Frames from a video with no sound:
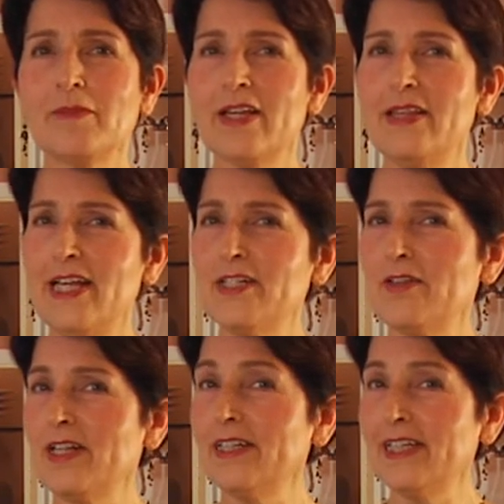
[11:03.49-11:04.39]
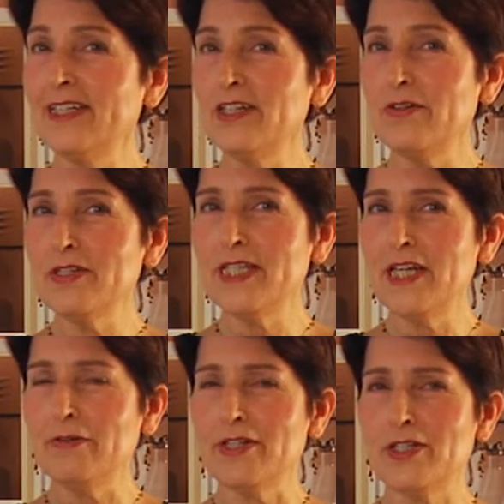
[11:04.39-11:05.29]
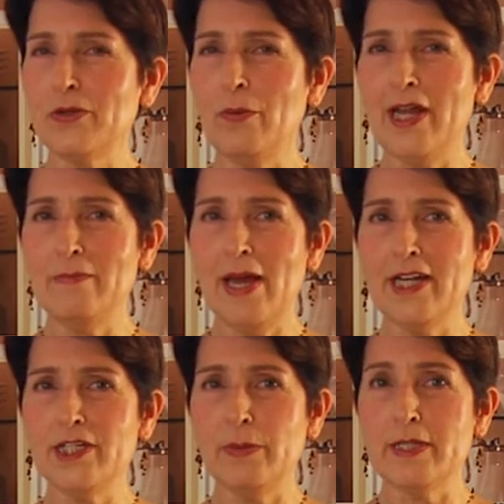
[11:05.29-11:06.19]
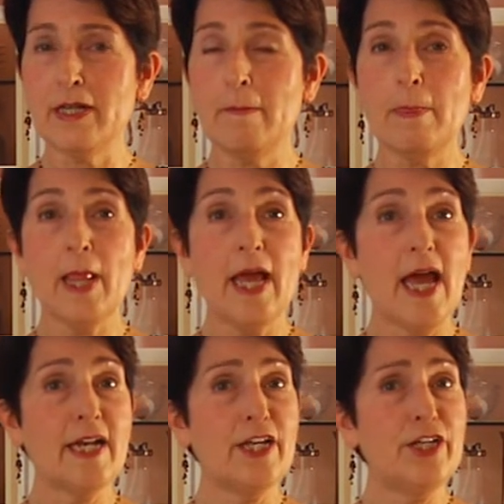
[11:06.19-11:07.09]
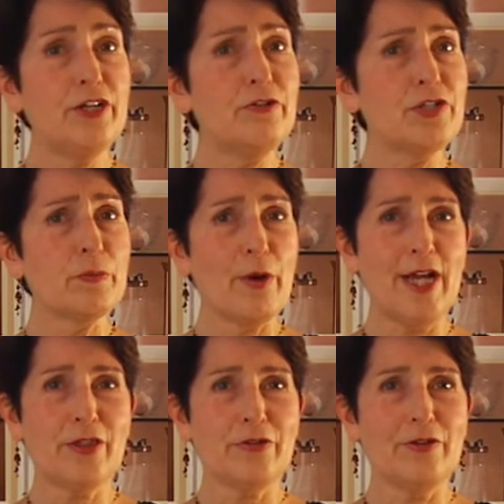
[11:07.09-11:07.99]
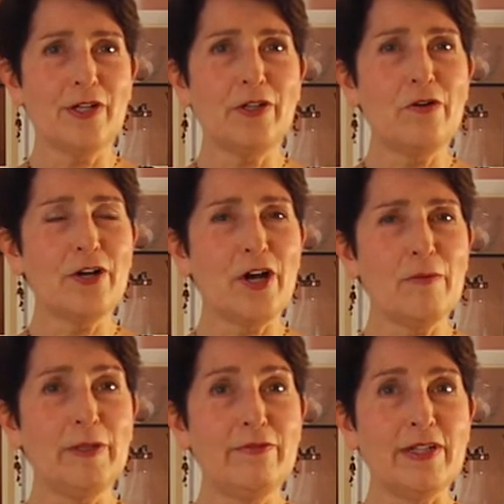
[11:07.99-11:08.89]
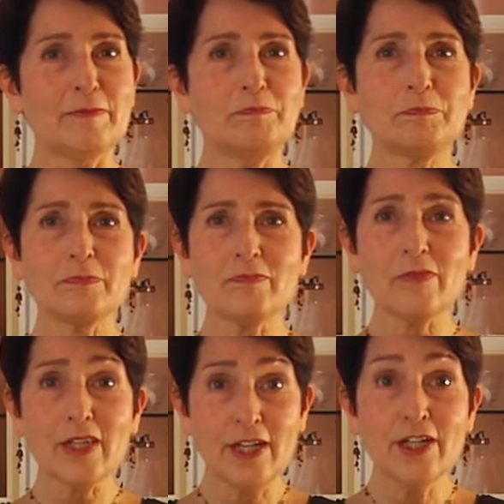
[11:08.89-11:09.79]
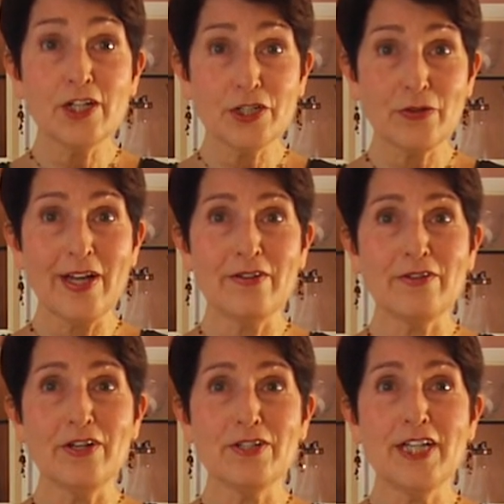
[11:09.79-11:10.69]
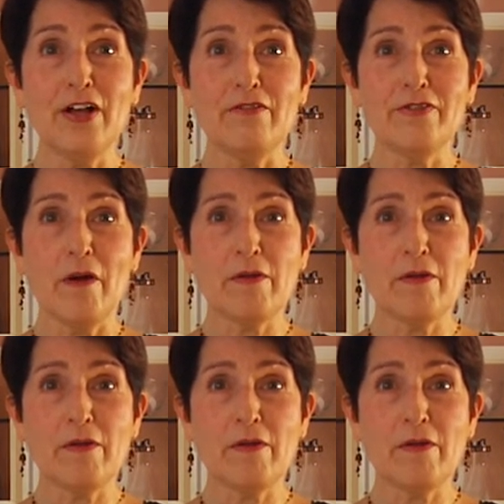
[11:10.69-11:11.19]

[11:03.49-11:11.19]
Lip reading: These are the little-known secrets to weight management and a huge breakthrough in low-carb living. Try it for yourself.